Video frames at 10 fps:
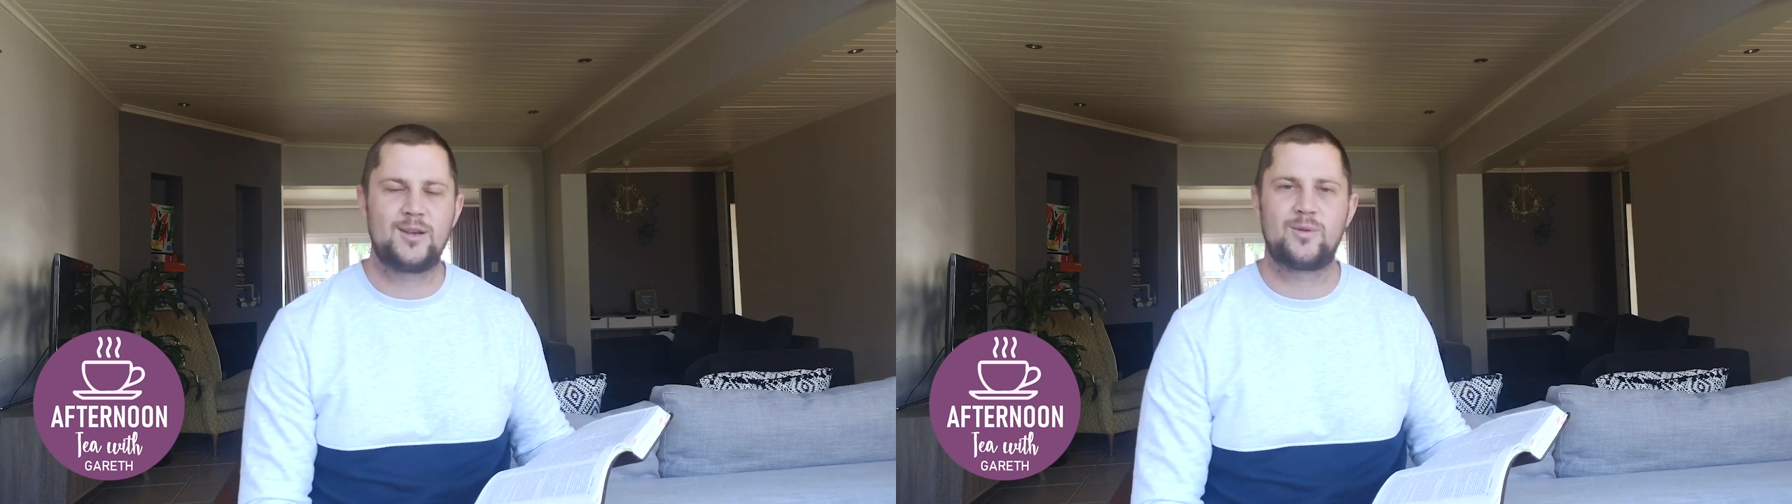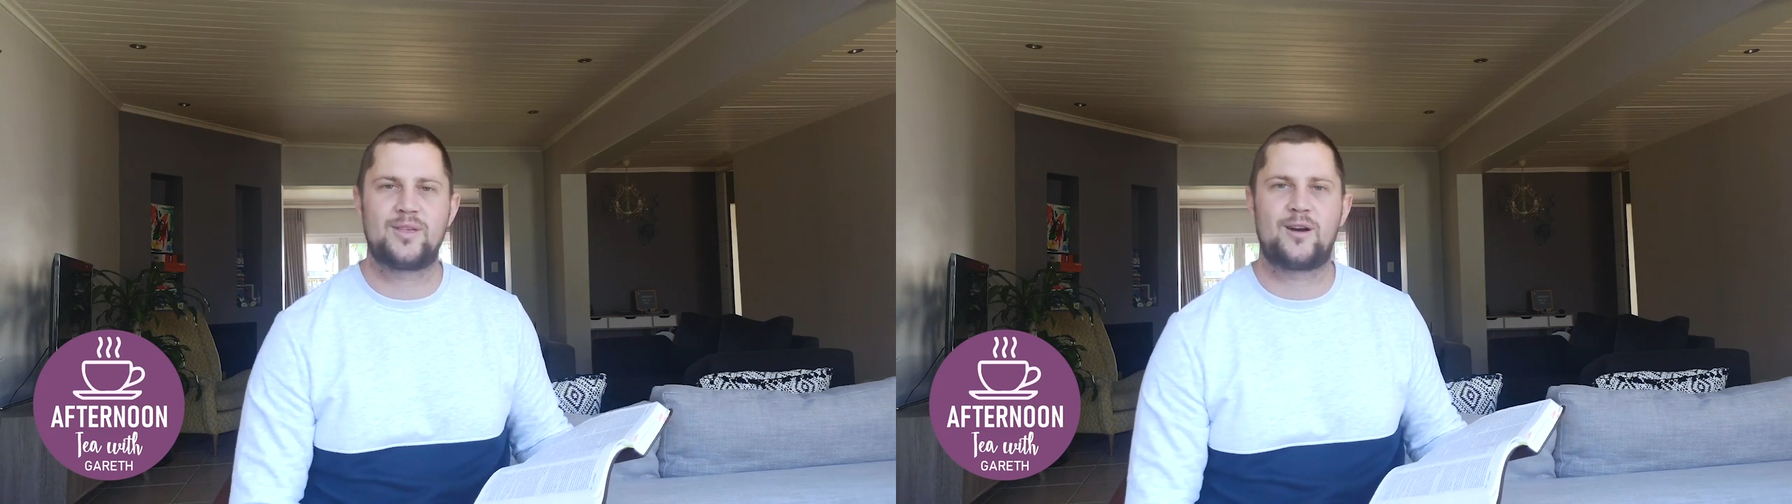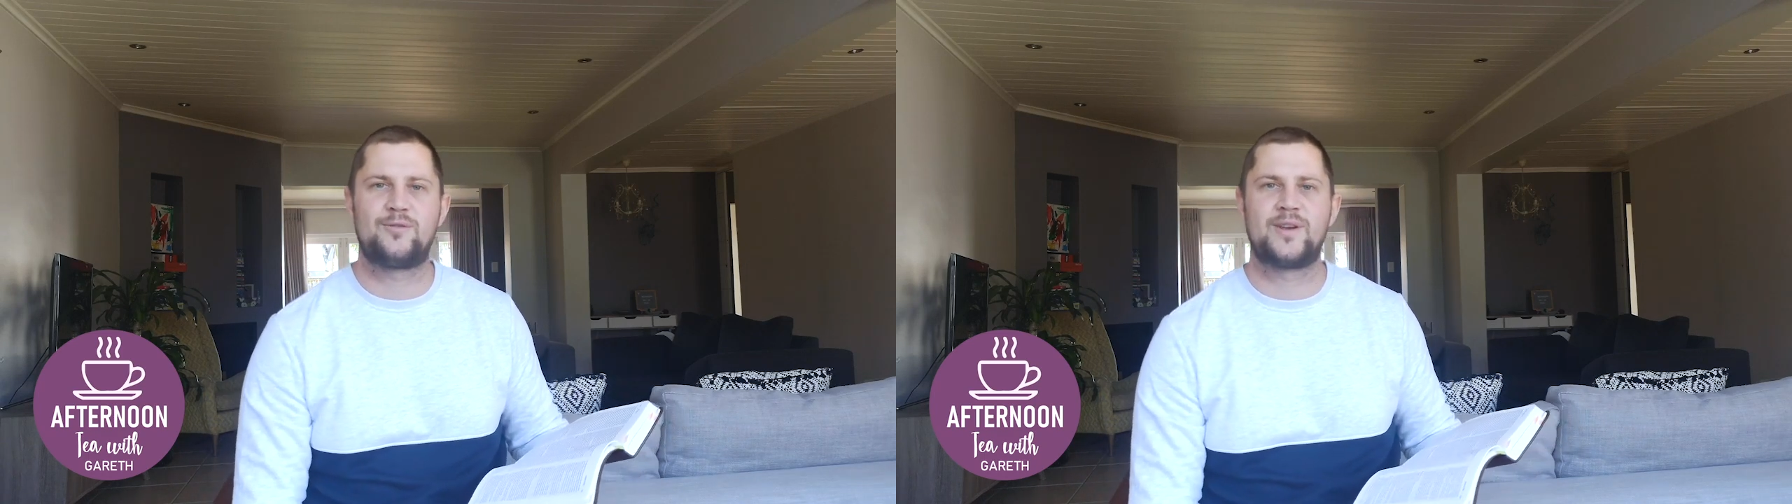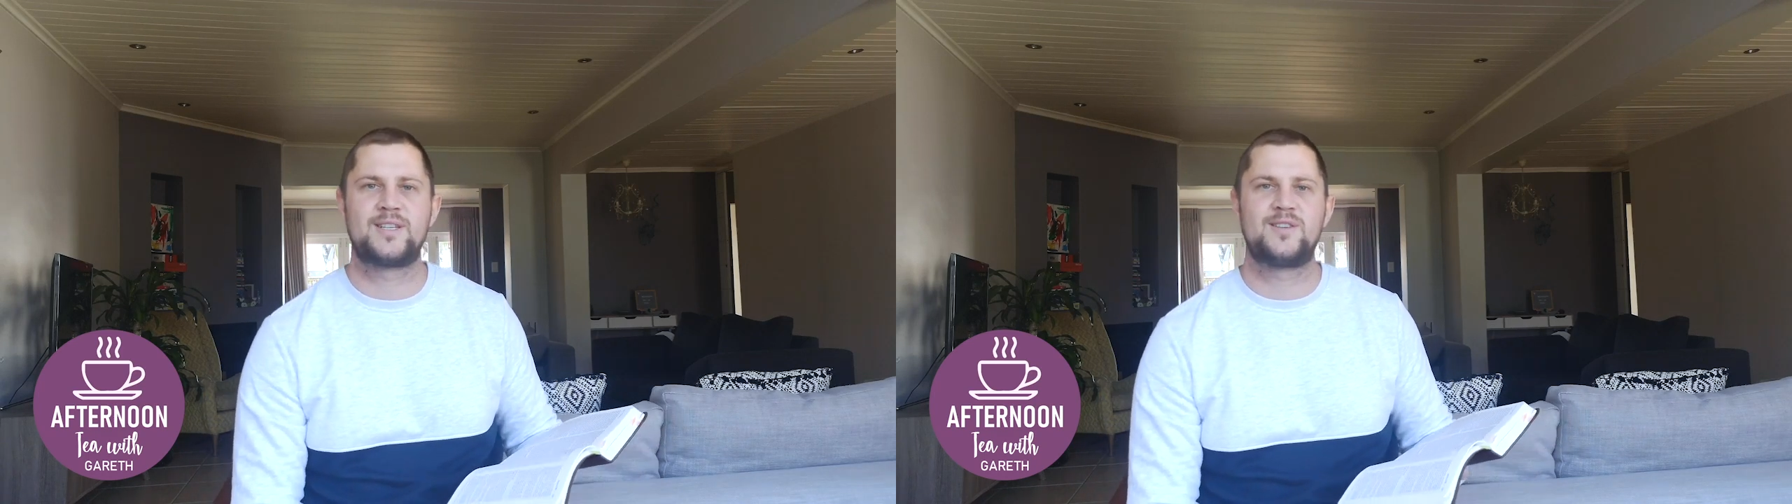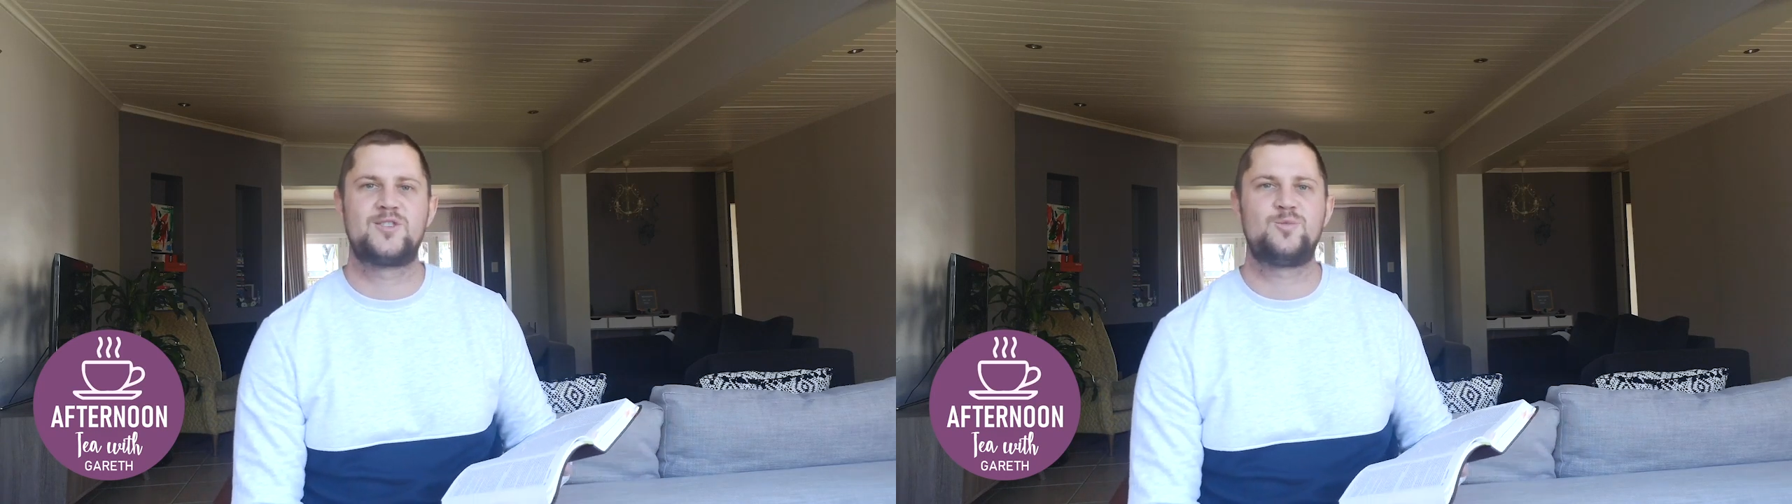and without
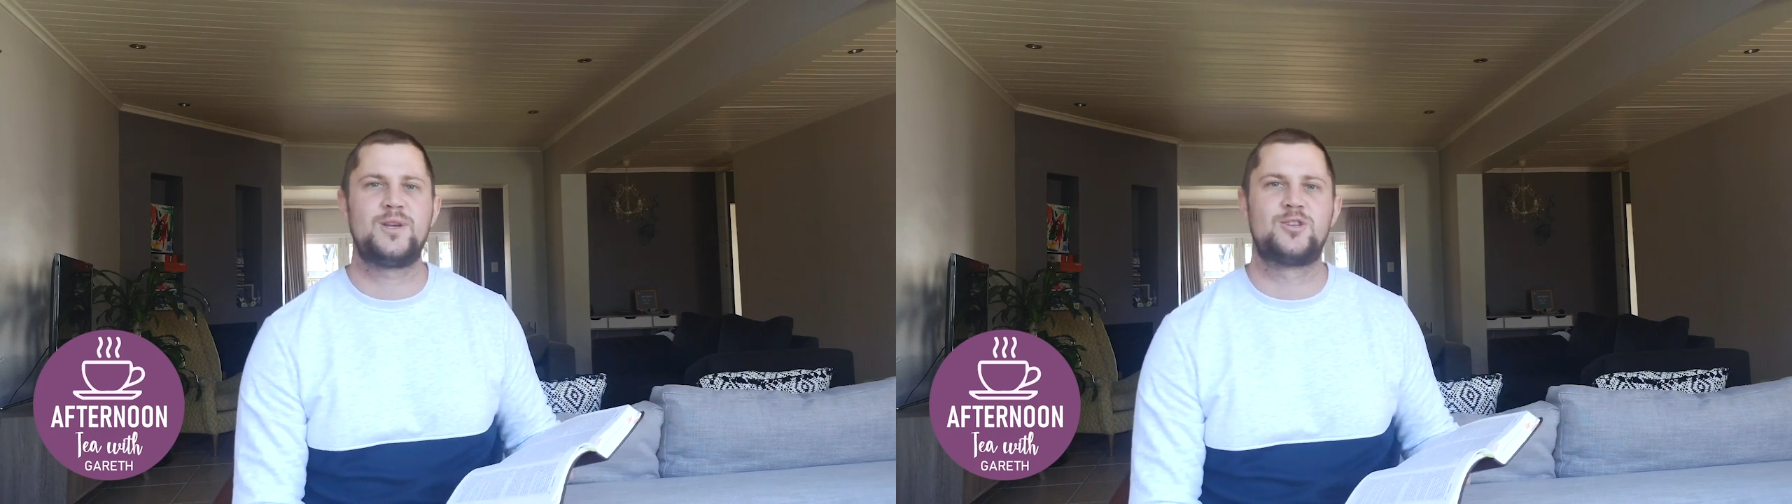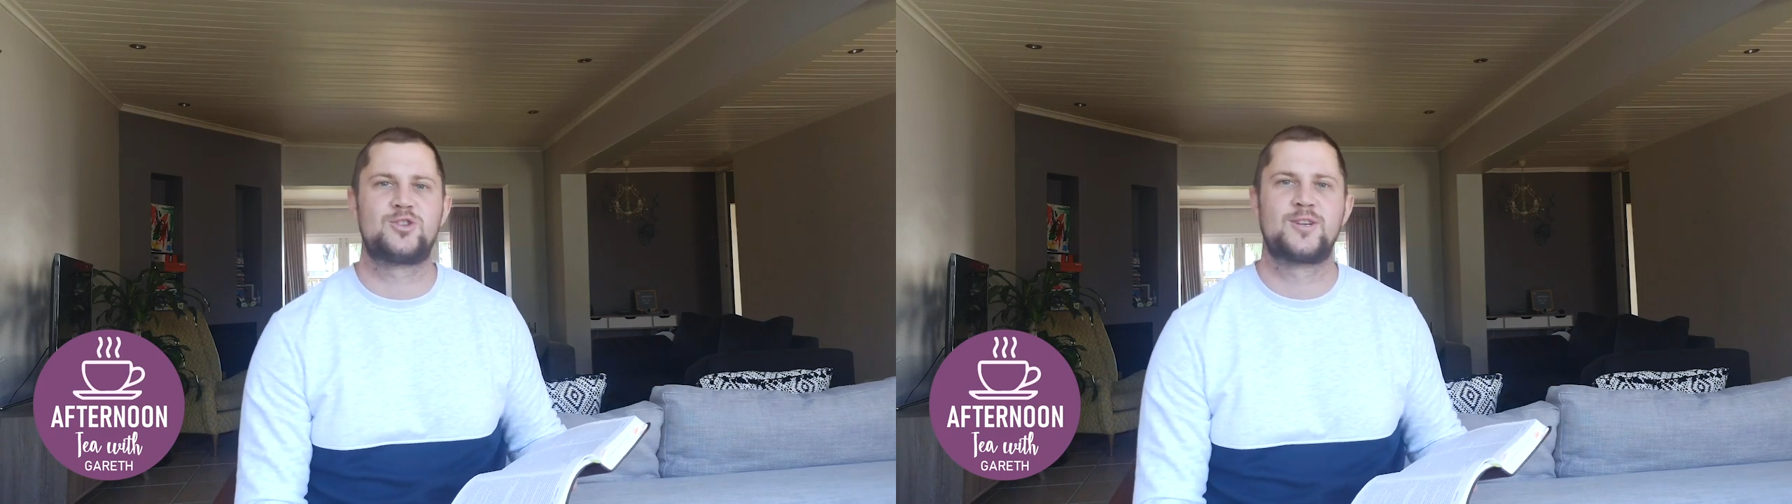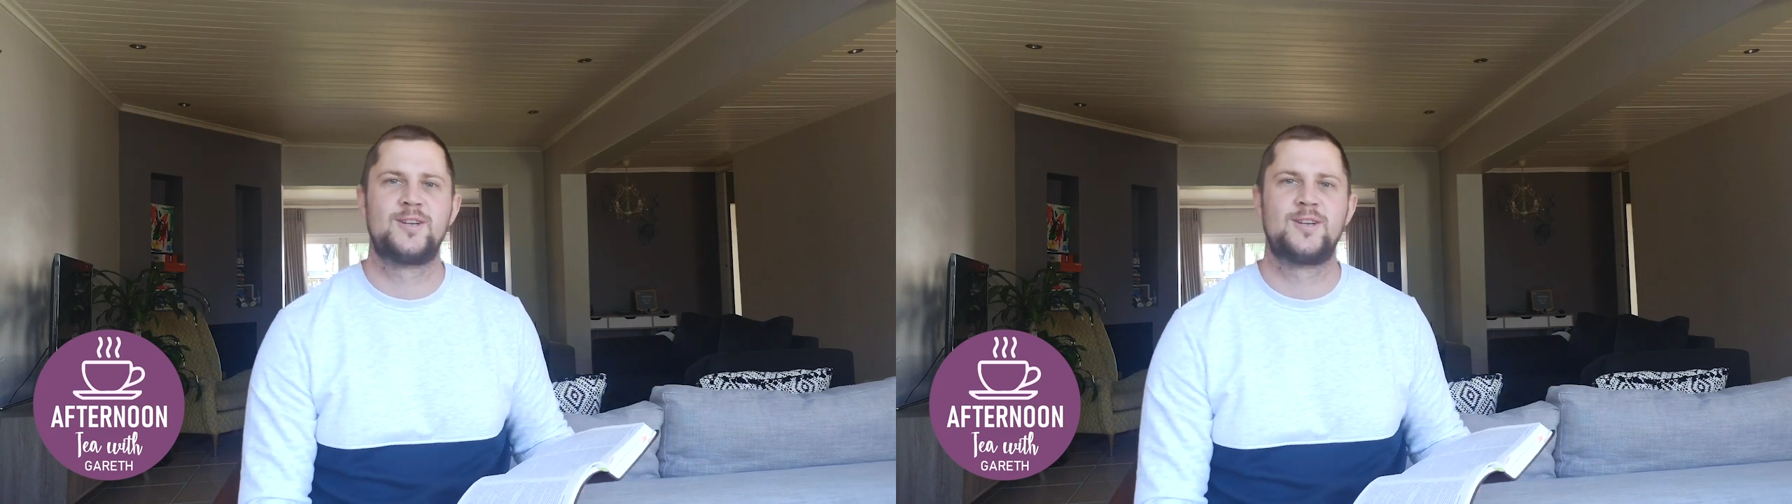figures of speech."